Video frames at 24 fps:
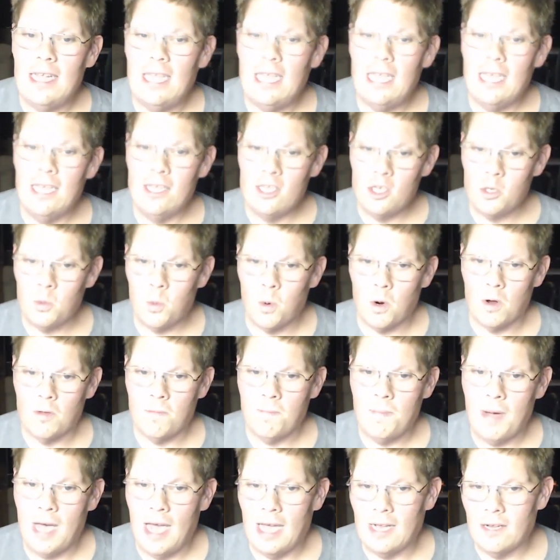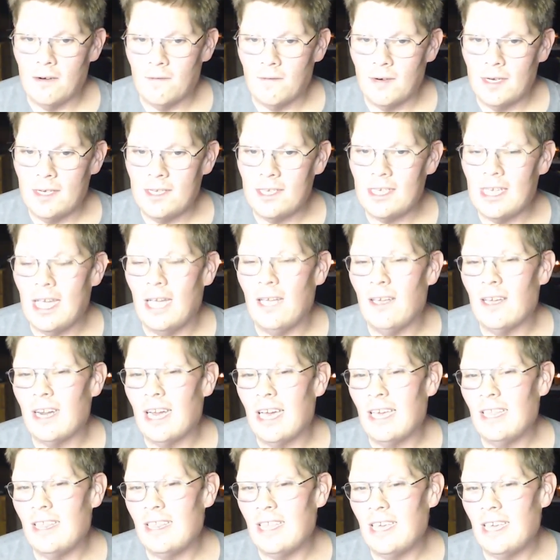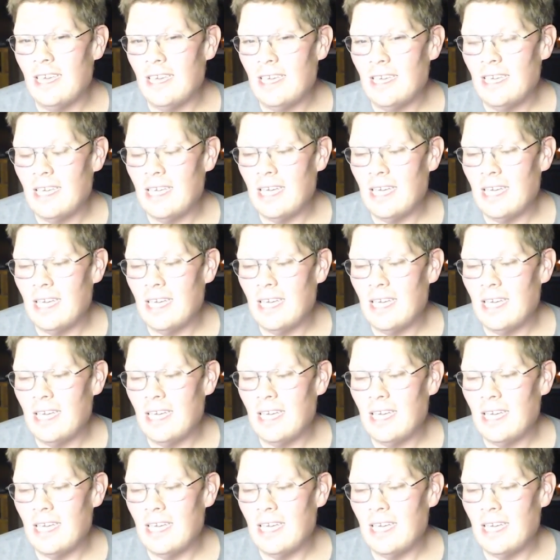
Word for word: is worth buying to resell, and I think